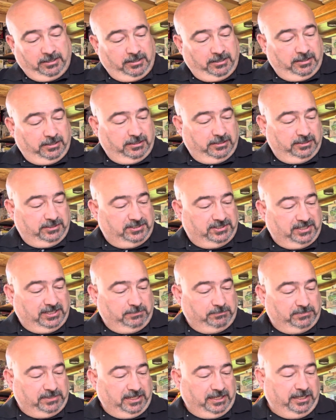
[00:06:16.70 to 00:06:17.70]
And same
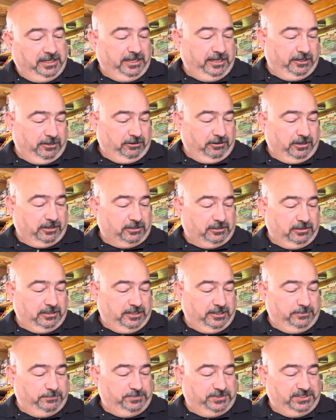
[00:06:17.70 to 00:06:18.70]
thing here, our
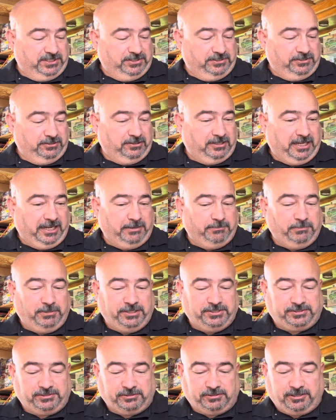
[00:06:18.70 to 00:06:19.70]
club C2K
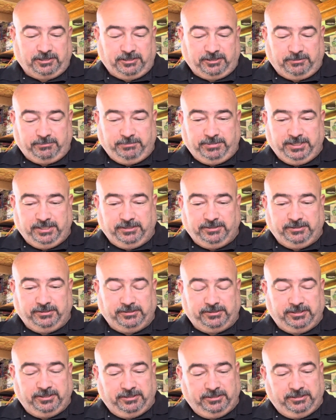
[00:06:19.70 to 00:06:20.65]
muscle car build.